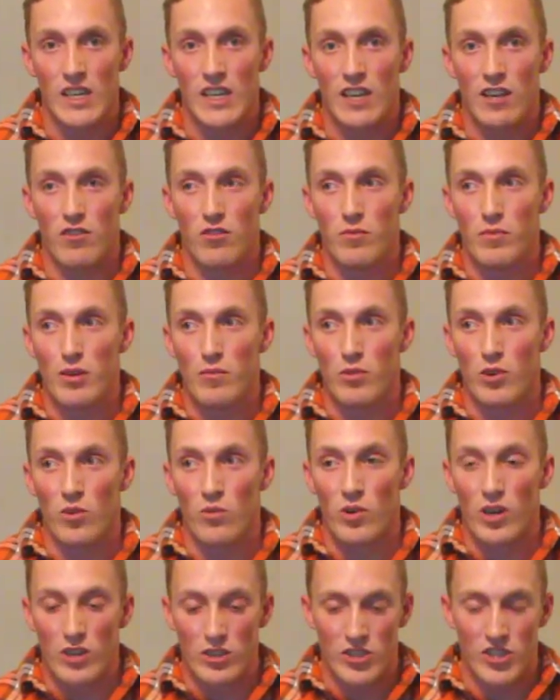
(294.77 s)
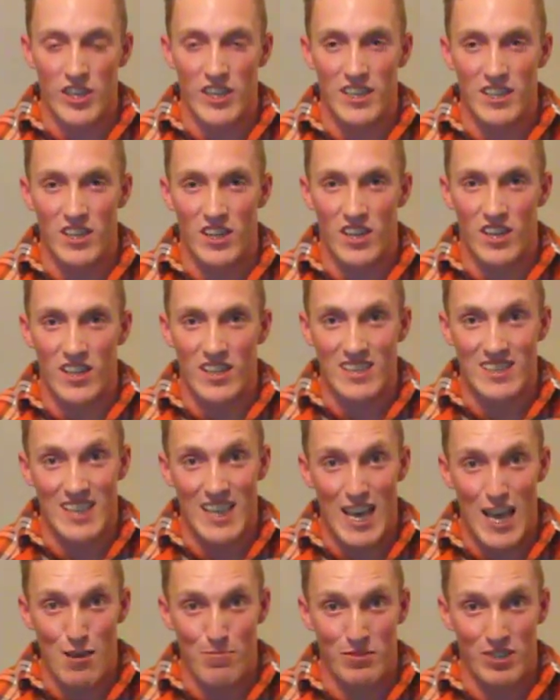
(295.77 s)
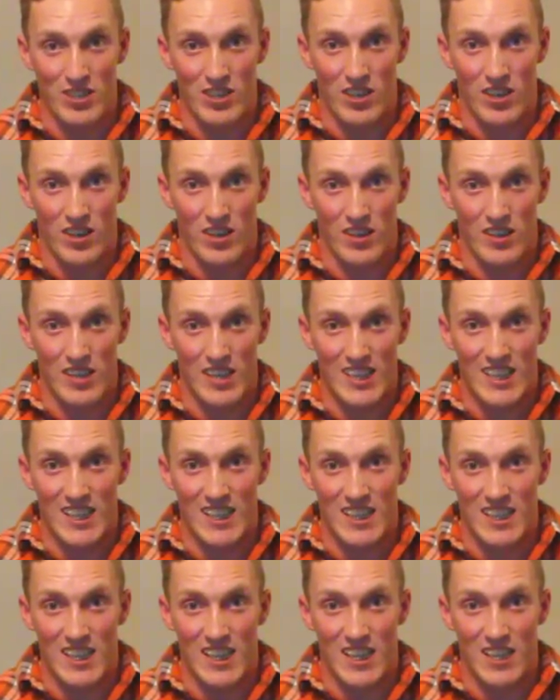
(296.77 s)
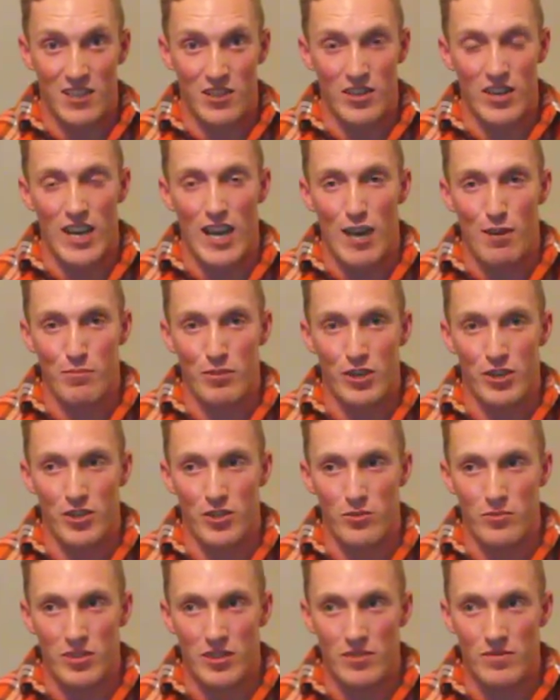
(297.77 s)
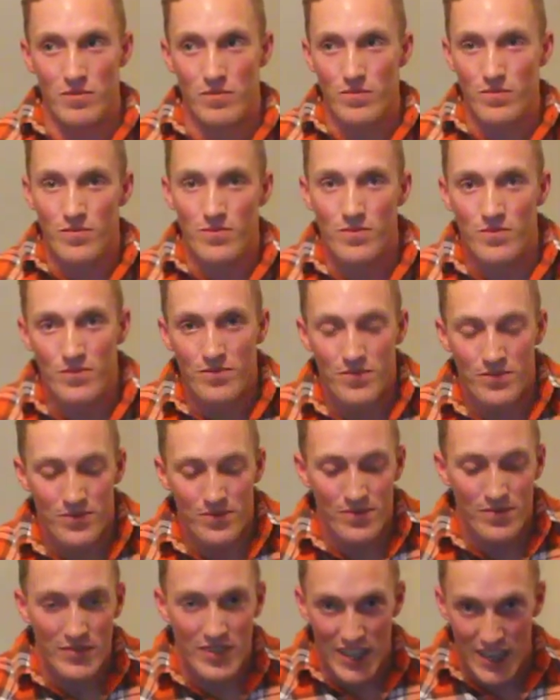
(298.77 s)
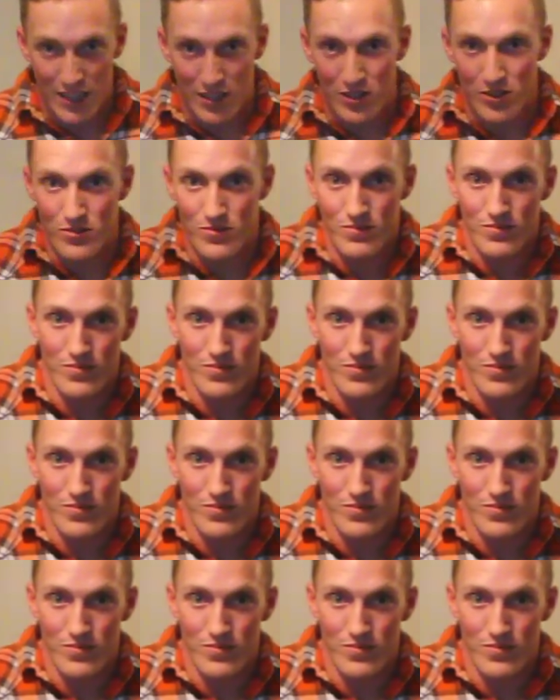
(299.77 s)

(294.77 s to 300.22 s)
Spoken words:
And remember, a well-trained dog is a happy dog, and in the end, you're a happier human. Thank you.